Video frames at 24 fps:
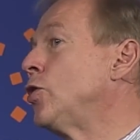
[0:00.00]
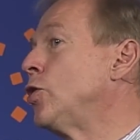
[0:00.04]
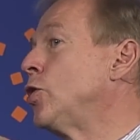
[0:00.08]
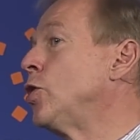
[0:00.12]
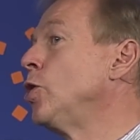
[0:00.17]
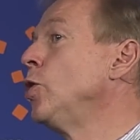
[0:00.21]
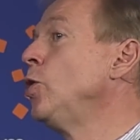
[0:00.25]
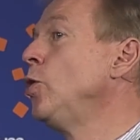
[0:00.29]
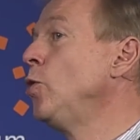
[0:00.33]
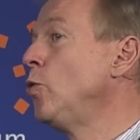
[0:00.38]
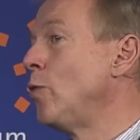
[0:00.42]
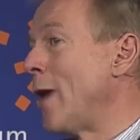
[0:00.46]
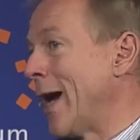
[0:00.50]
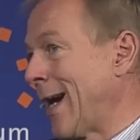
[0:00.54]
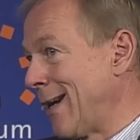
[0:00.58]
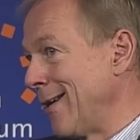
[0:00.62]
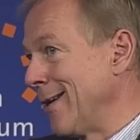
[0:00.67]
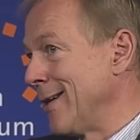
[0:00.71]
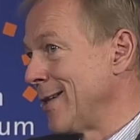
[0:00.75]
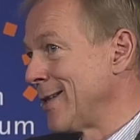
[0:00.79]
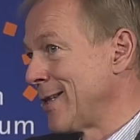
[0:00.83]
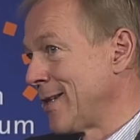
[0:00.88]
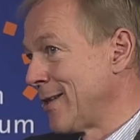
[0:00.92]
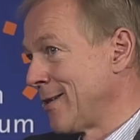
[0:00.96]
too
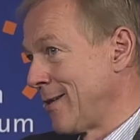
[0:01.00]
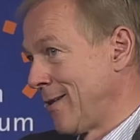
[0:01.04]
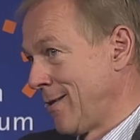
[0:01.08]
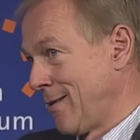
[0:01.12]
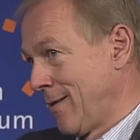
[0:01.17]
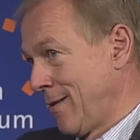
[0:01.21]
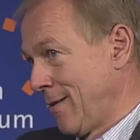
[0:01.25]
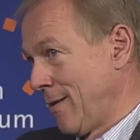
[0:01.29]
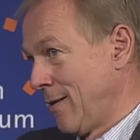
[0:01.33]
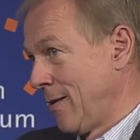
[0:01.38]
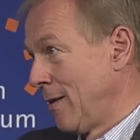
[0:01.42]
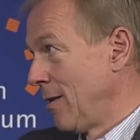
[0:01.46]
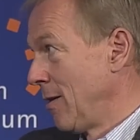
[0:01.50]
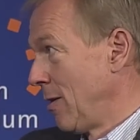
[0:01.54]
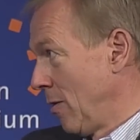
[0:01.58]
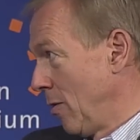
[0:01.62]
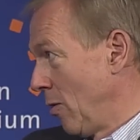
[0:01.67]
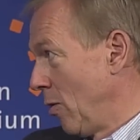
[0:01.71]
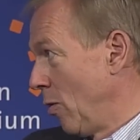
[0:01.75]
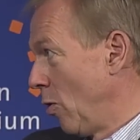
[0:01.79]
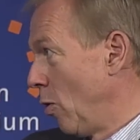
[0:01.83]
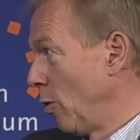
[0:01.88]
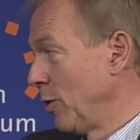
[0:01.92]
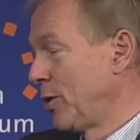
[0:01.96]
reckless
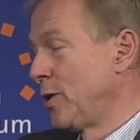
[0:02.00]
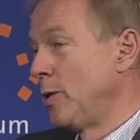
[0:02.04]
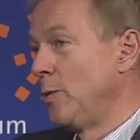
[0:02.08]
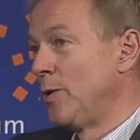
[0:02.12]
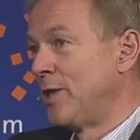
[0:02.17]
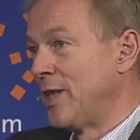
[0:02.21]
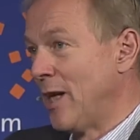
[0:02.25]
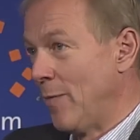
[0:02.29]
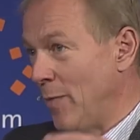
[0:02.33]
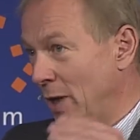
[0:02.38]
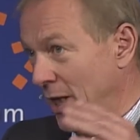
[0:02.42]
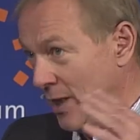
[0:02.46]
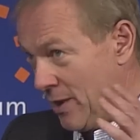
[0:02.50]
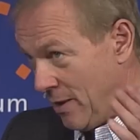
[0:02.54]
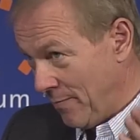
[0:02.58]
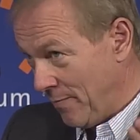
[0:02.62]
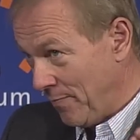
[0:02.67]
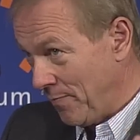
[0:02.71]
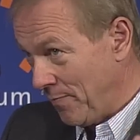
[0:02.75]
or too timid.